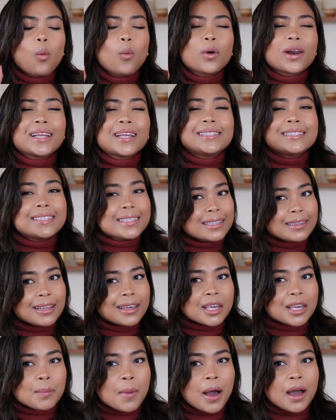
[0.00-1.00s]
What I didn't
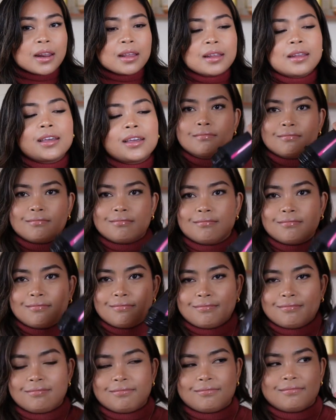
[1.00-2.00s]
like about it is that
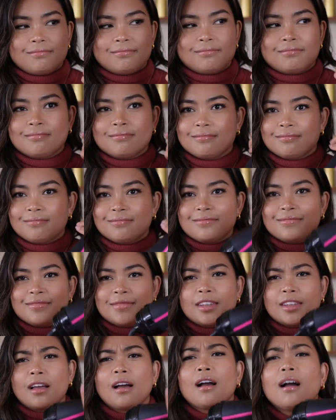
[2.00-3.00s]
it is
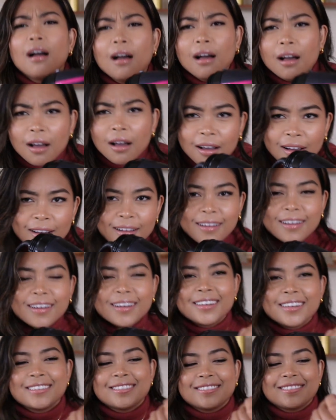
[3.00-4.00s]
bulky and it can get
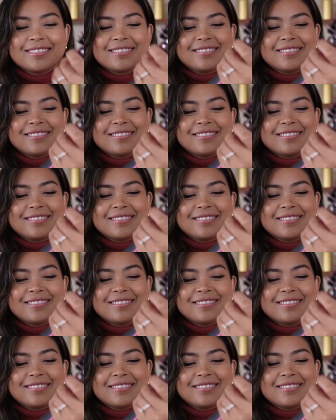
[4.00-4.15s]
super